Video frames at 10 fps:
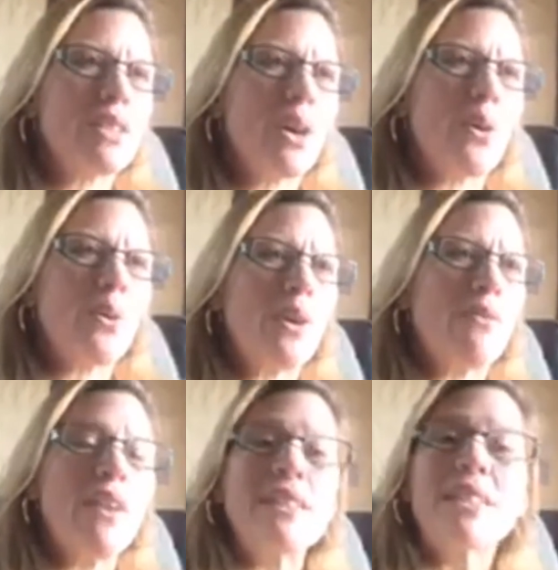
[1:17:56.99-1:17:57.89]
So
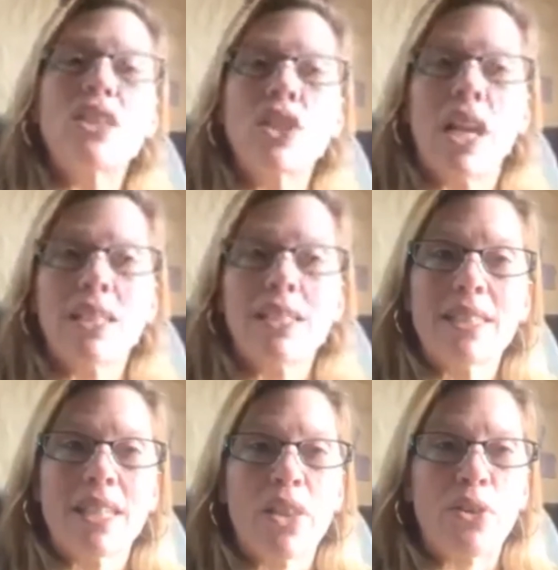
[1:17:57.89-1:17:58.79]
Facing the Giants
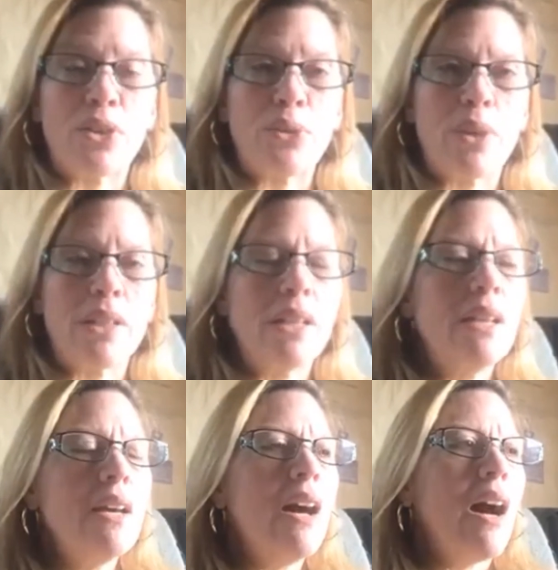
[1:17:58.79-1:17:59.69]
is another good one.
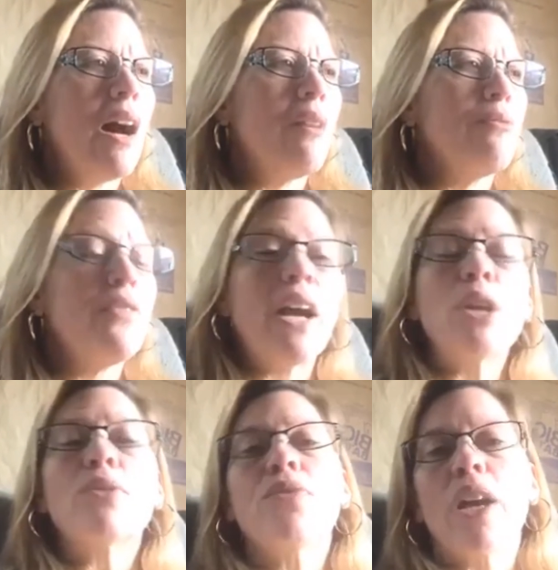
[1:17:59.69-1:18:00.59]

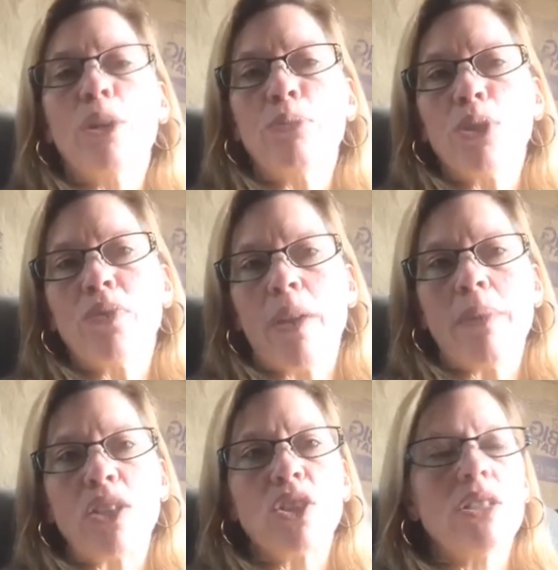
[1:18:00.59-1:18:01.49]
Fireproof, I
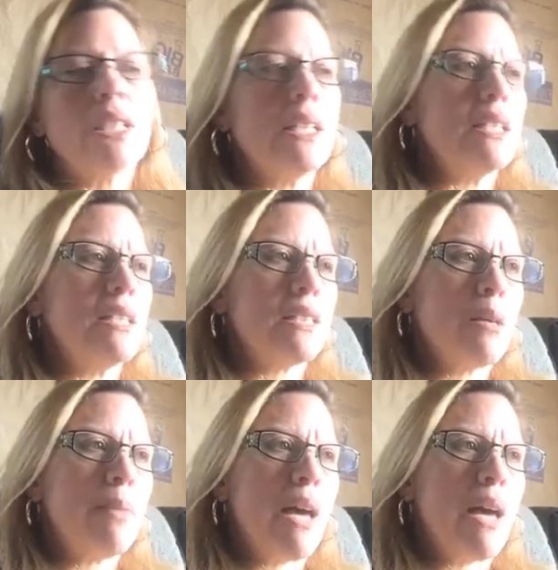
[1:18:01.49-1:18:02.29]
mentioned, is